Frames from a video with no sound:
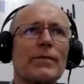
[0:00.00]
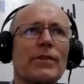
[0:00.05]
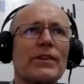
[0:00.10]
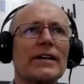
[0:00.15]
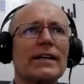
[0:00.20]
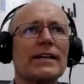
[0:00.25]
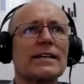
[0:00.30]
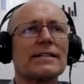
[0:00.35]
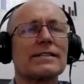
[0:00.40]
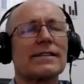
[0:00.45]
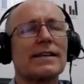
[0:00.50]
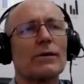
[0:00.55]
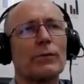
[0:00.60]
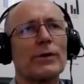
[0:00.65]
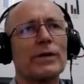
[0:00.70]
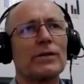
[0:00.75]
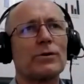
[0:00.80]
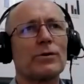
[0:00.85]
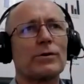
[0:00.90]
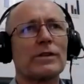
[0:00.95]
things that
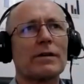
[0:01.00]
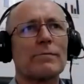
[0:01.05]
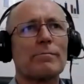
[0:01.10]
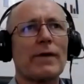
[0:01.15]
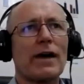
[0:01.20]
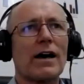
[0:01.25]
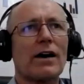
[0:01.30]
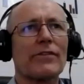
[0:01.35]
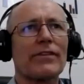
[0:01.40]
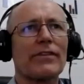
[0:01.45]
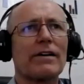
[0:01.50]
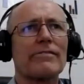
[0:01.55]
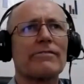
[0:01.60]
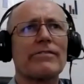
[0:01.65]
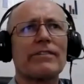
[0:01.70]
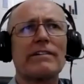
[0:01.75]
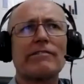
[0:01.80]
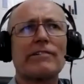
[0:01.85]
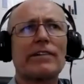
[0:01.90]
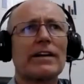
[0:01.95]
we do in the mouth are
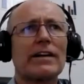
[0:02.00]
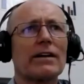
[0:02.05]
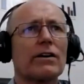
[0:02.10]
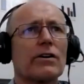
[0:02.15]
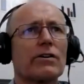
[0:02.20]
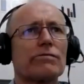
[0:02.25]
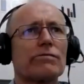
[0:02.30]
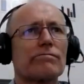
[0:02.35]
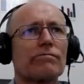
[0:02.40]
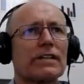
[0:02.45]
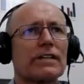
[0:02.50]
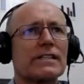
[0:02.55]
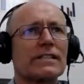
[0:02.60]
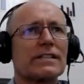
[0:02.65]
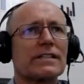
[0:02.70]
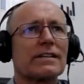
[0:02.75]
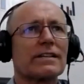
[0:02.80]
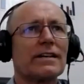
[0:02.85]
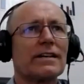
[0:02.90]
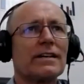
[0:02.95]
very low
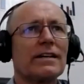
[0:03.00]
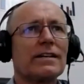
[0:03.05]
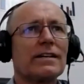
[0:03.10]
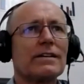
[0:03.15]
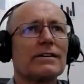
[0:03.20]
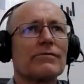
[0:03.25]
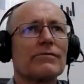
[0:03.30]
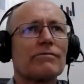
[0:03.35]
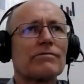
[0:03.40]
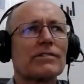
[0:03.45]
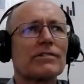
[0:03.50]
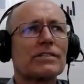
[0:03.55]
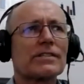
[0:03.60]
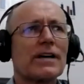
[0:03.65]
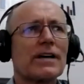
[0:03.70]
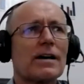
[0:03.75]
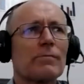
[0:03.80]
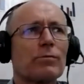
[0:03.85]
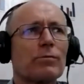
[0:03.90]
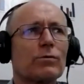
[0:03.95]
risk. For
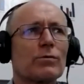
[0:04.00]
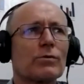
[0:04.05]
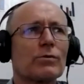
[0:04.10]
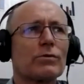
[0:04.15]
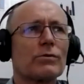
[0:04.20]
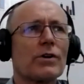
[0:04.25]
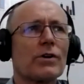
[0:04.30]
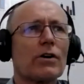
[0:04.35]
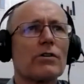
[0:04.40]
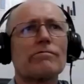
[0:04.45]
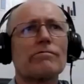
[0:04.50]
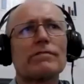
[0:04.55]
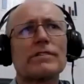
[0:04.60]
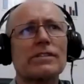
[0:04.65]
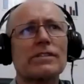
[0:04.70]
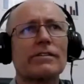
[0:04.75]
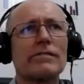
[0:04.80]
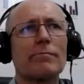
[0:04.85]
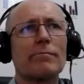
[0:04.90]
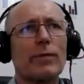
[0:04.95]
example, no
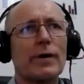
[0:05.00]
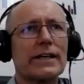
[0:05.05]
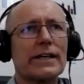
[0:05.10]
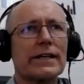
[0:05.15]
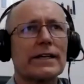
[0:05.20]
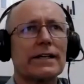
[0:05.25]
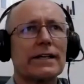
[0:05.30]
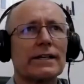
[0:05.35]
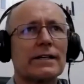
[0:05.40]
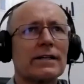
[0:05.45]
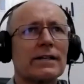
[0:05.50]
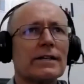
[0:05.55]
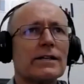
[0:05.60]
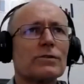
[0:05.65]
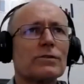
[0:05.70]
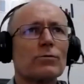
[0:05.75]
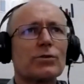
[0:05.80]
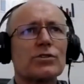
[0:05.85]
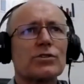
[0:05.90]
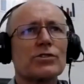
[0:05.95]
risk of bleeding
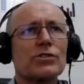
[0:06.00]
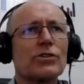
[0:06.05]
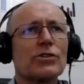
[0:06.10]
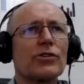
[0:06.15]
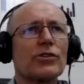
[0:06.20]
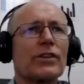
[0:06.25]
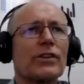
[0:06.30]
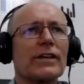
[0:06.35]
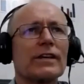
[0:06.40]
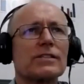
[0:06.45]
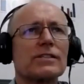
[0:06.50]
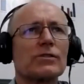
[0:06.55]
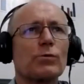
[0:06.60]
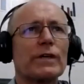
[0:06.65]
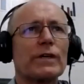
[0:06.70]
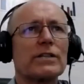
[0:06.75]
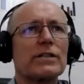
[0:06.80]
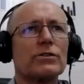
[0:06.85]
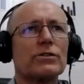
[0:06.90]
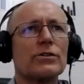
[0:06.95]
with certain things
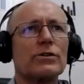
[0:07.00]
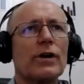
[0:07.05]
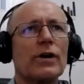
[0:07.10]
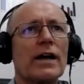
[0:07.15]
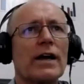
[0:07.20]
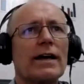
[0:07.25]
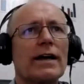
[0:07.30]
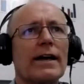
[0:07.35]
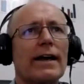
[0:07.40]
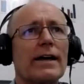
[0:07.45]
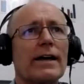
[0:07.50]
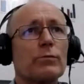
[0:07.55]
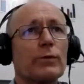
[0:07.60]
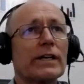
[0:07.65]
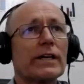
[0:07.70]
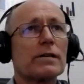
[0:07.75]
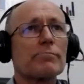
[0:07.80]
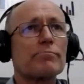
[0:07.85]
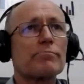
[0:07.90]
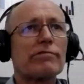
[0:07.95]
we do. And we
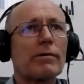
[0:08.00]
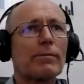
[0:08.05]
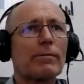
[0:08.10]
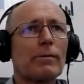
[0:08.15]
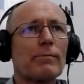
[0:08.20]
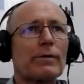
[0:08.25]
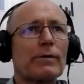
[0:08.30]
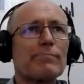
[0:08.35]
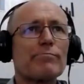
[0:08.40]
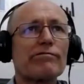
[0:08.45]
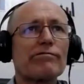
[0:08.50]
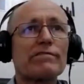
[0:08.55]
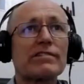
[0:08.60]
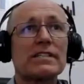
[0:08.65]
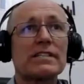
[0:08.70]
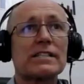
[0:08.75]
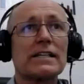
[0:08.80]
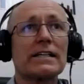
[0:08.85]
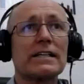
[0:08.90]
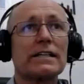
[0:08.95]
can probably
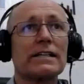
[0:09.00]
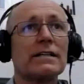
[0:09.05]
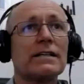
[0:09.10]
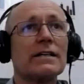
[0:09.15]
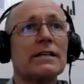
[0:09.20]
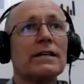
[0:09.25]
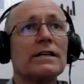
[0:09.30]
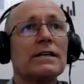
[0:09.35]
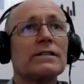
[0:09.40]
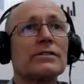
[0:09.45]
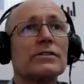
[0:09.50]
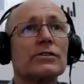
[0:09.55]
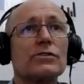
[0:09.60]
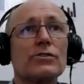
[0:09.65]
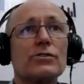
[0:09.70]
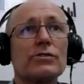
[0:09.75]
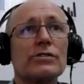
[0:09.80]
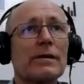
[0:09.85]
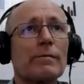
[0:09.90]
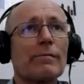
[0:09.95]
proceed to
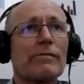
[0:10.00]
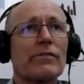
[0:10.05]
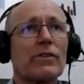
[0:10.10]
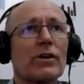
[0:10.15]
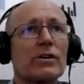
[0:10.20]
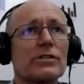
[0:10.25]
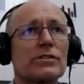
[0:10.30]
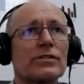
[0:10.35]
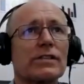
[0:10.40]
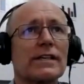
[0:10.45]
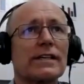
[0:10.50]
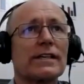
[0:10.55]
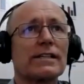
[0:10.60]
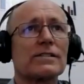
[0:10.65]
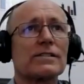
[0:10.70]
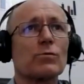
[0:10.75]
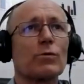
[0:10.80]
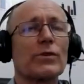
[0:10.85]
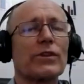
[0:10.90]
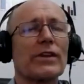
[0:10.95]
do some of those
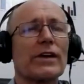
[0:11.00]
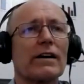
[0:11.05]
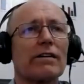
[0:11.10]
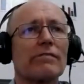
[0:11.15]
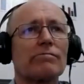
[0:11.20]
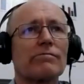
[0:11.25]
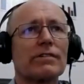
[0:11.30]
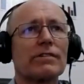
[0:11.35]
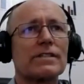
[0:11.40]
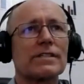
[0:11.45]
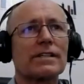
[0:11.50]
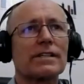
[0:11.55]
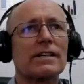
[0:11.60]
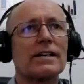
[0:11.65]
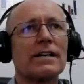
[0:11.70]
things without risk.